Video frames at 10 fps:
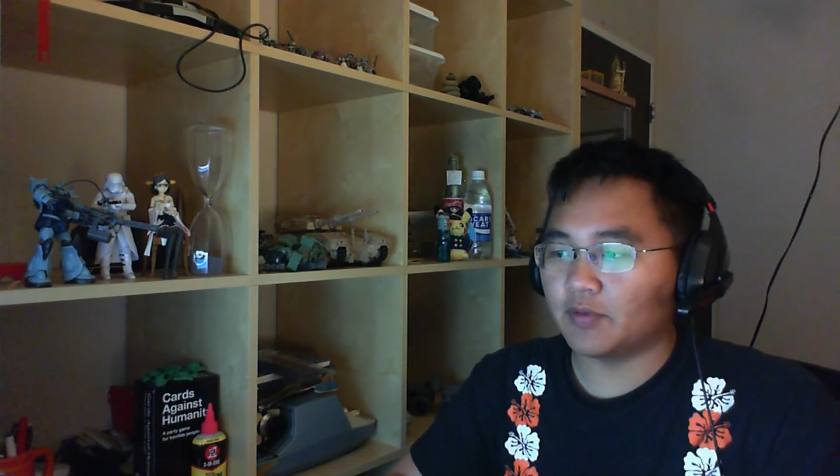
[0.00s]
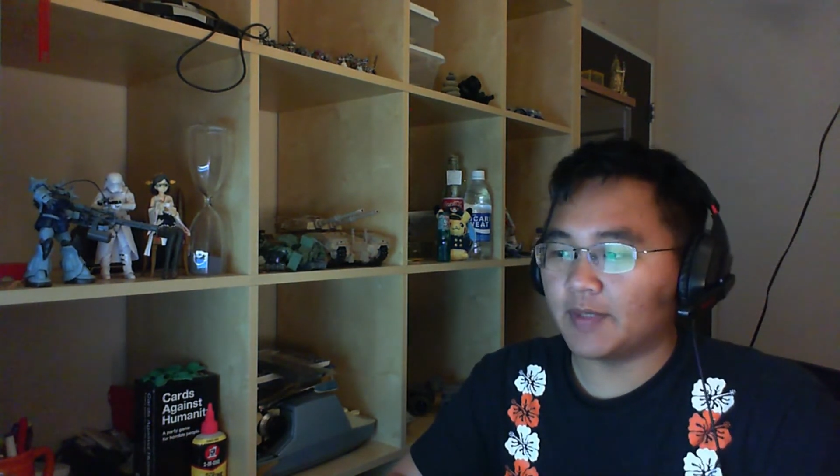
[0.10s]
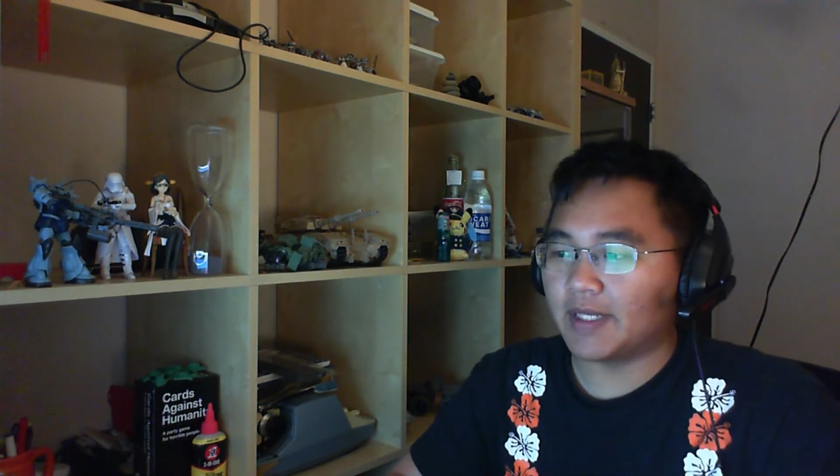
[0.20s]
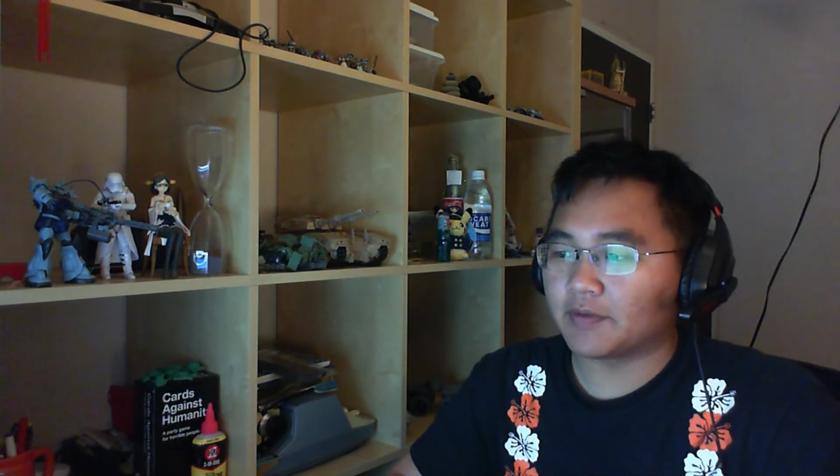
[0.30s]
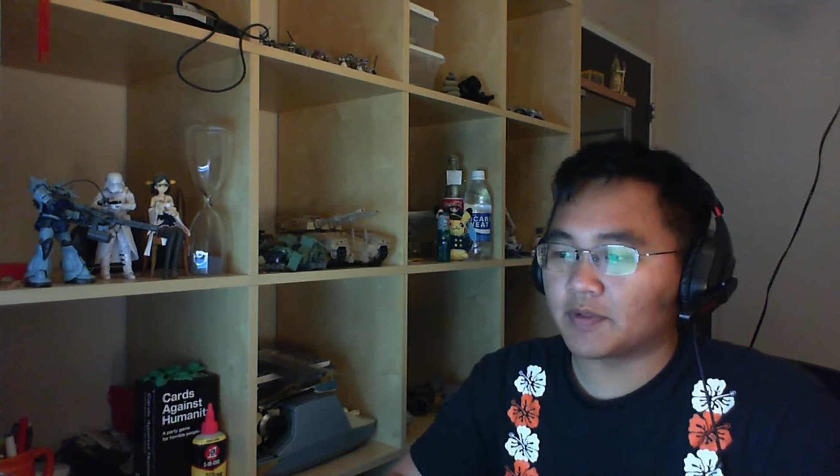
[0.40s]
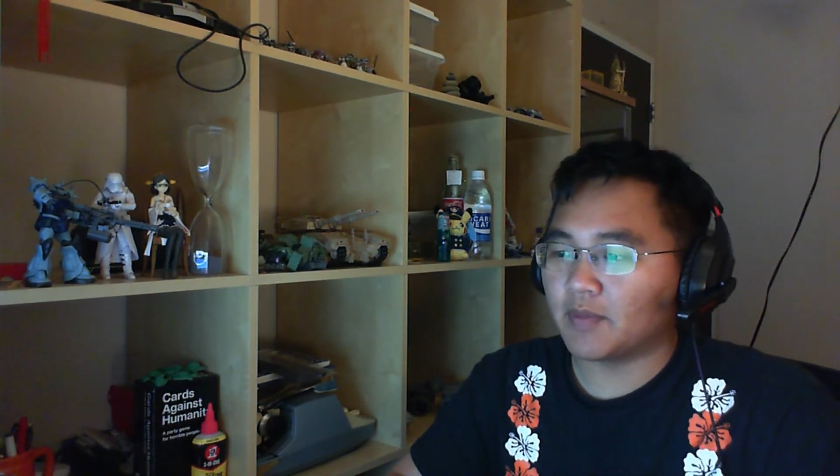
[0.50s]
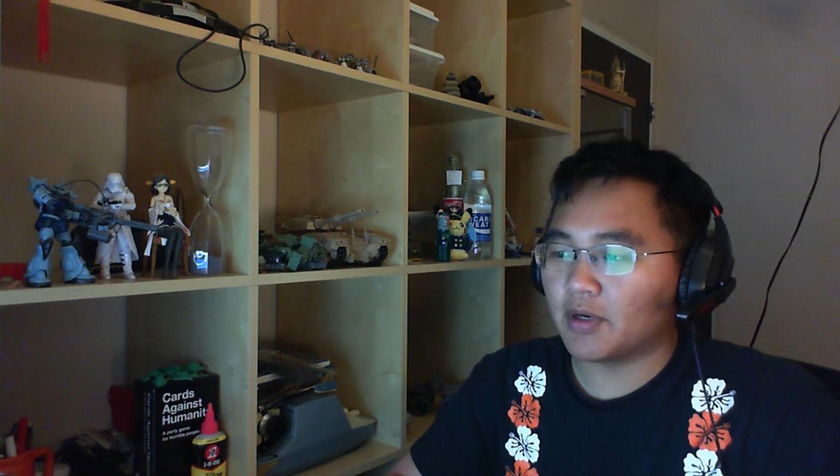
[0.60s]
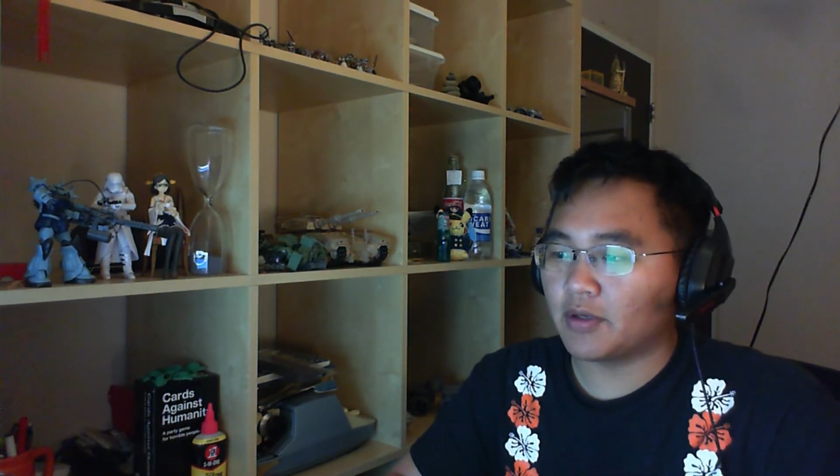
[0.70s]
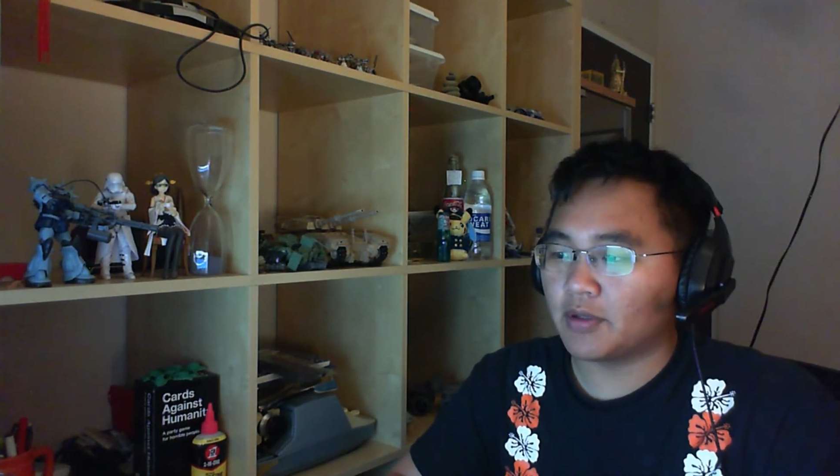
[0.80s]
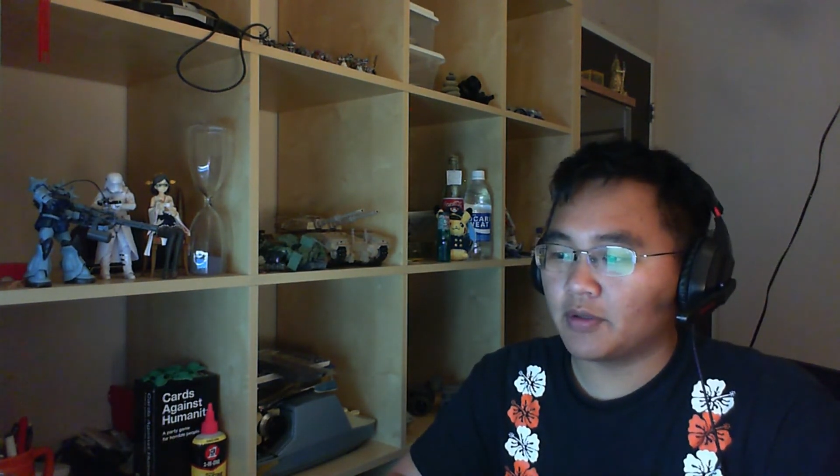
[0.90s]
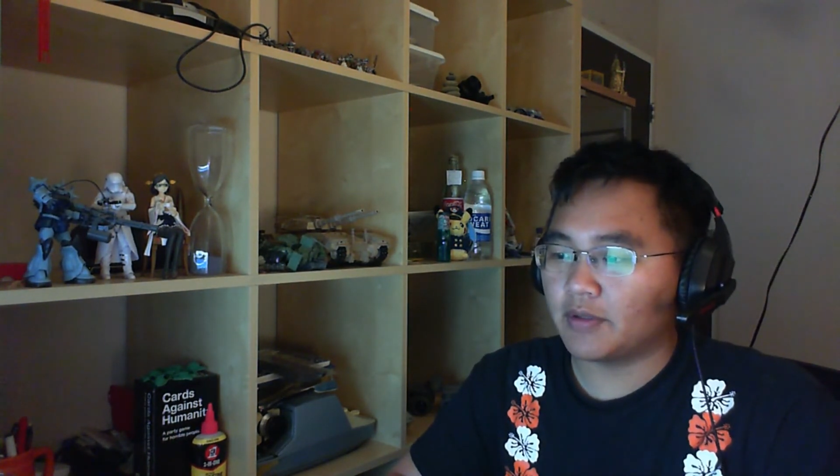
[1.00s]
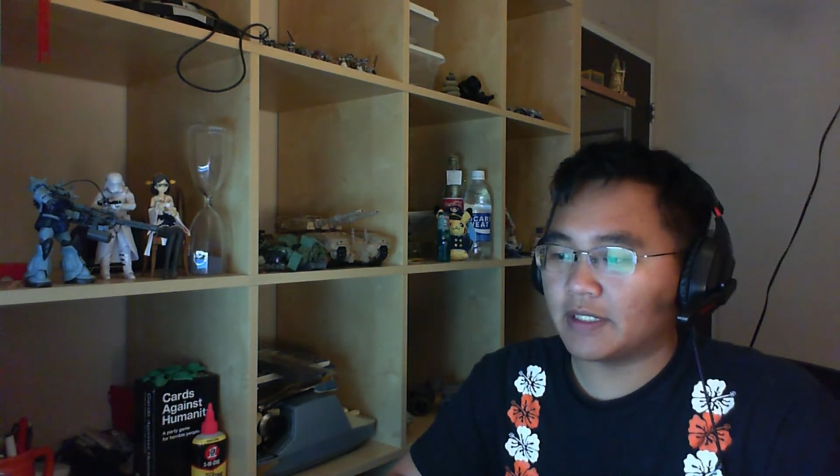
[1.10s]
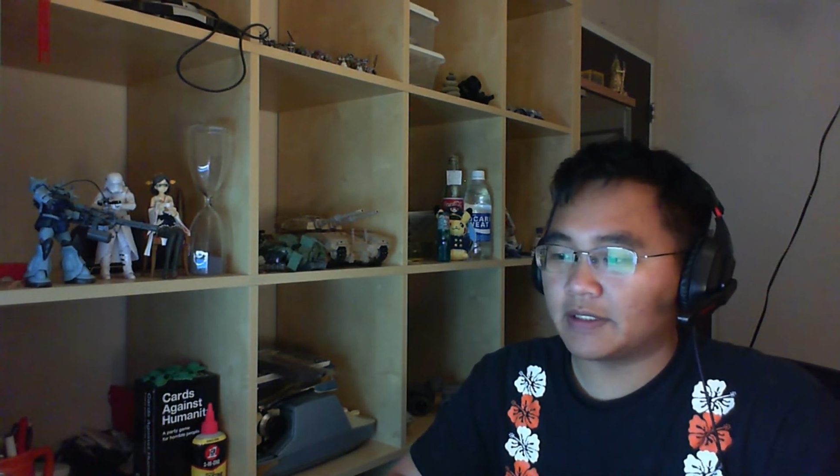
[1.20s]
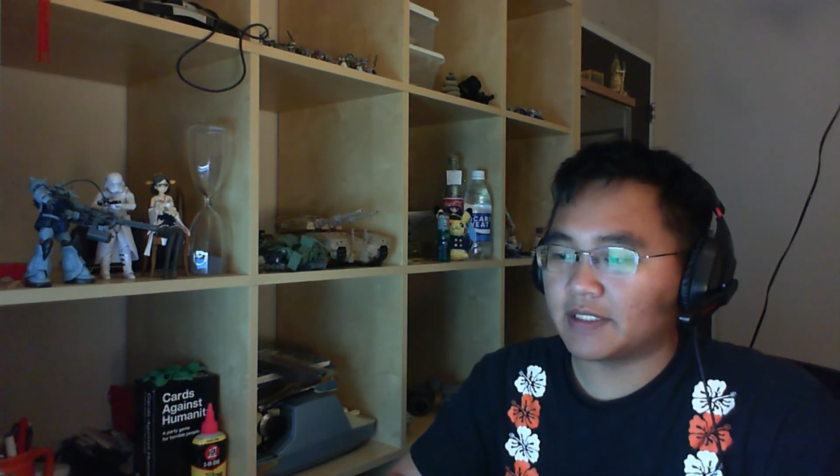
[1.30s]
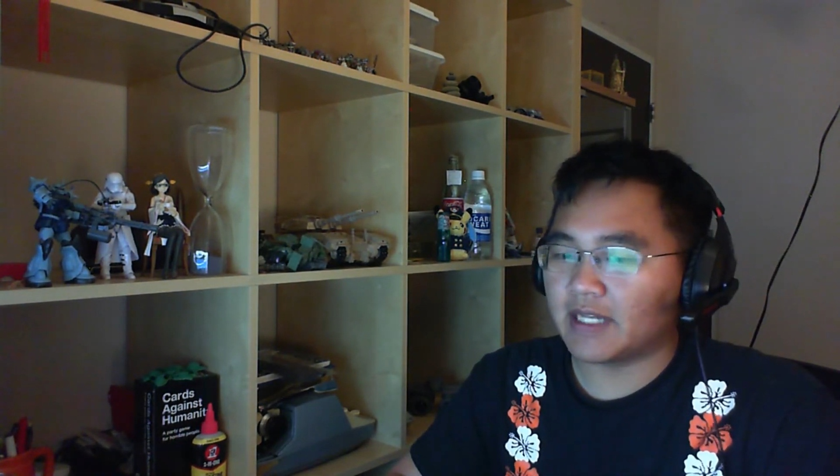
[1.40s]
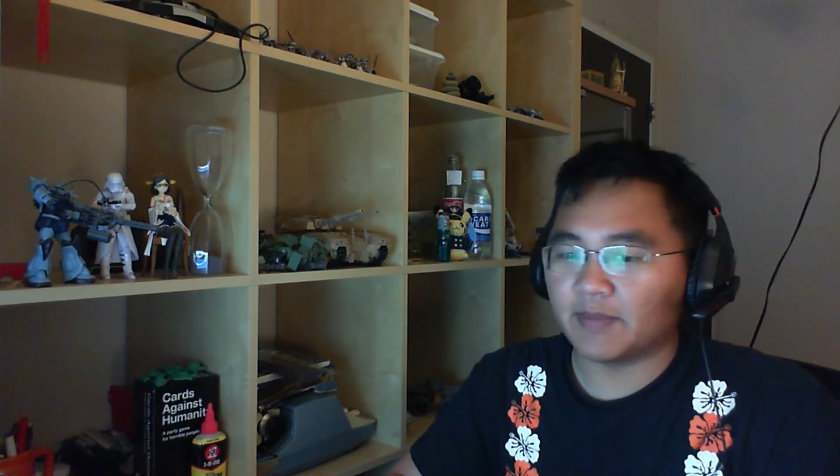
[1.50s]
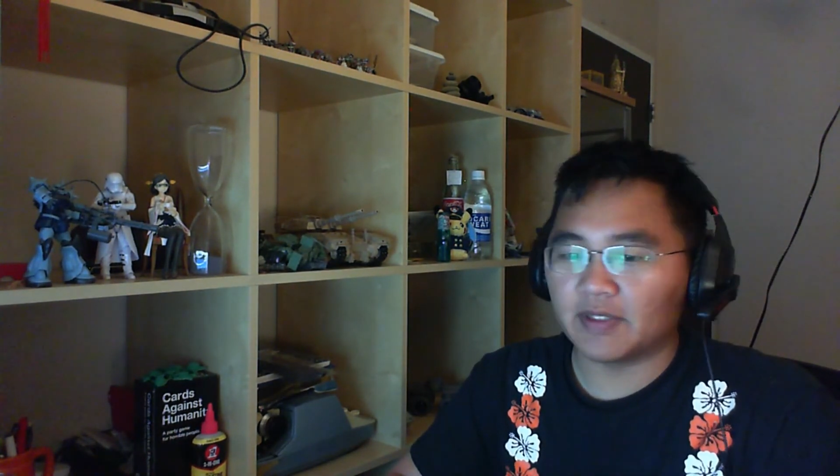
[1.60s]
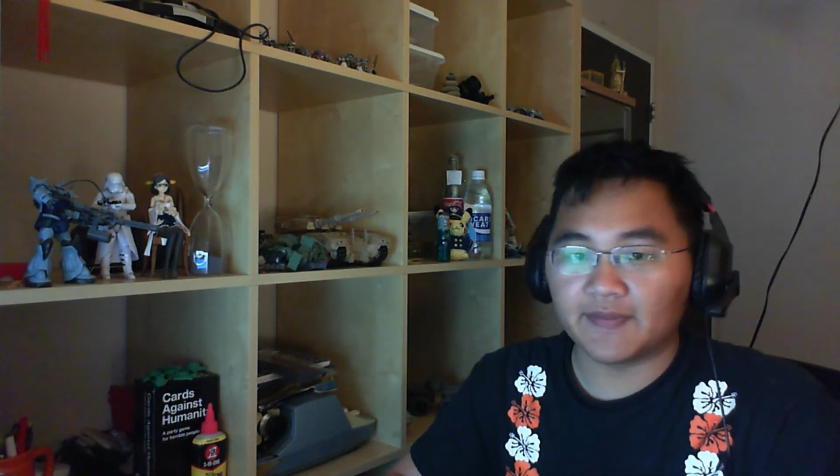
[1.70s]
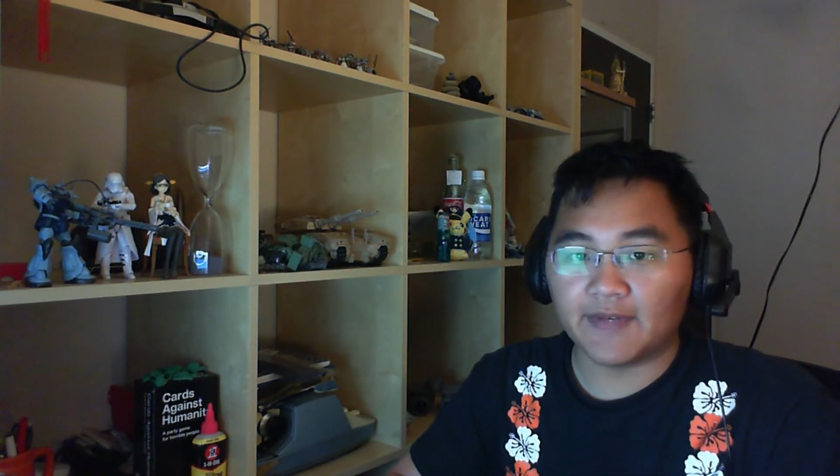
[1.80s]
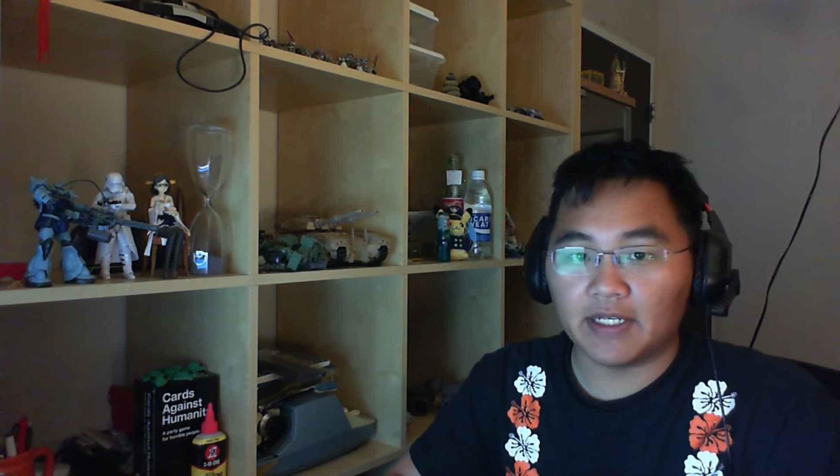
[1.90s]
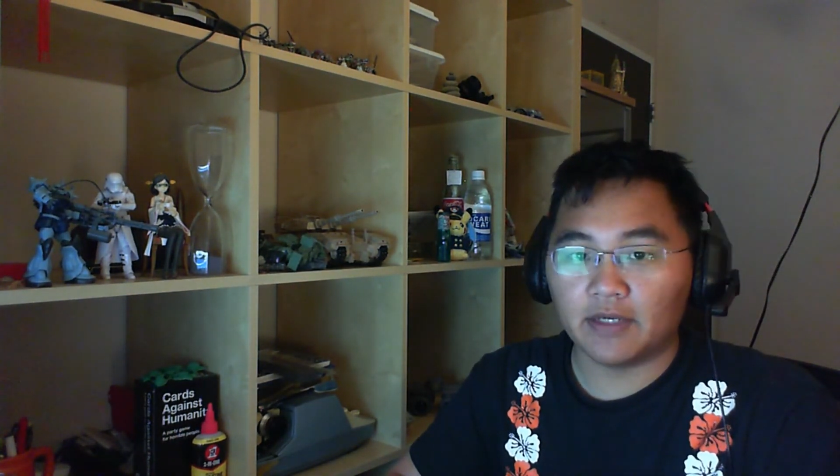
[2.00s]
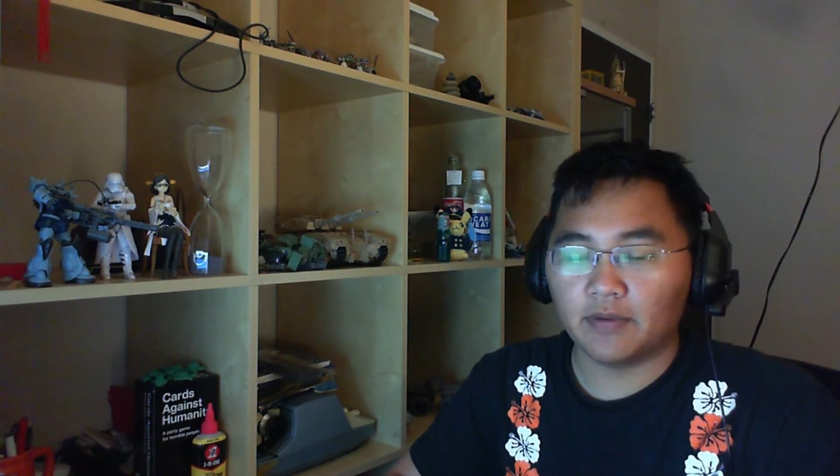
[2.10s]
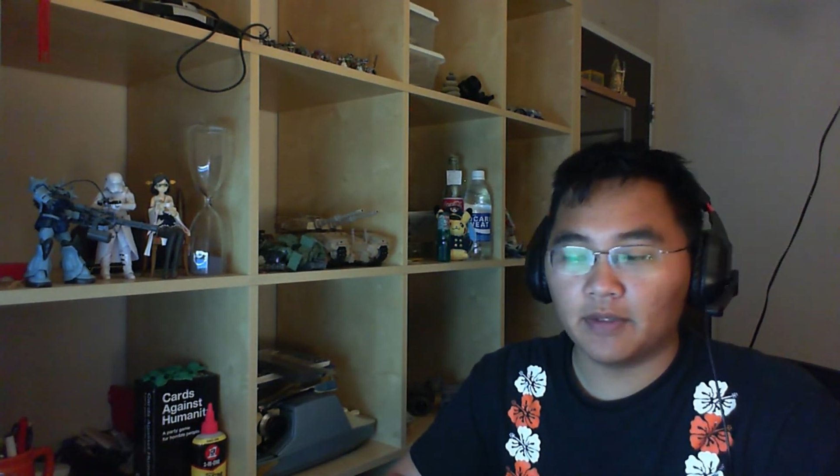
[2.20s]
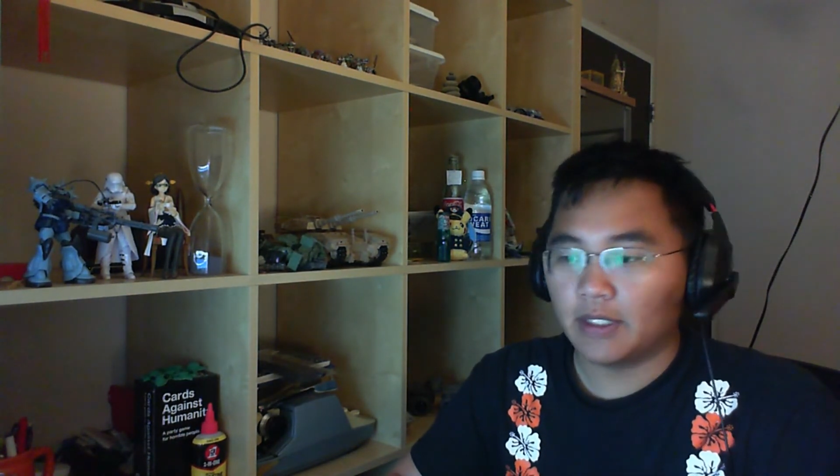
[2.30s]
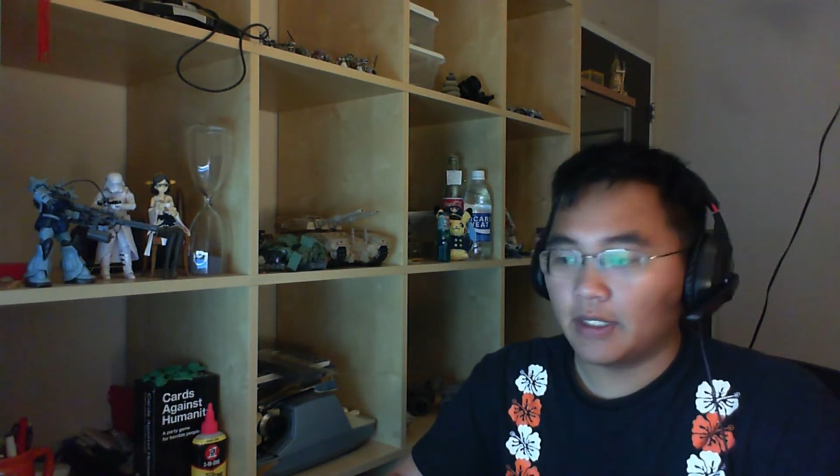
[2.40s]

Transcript: will be out tomorrow at the time of this video.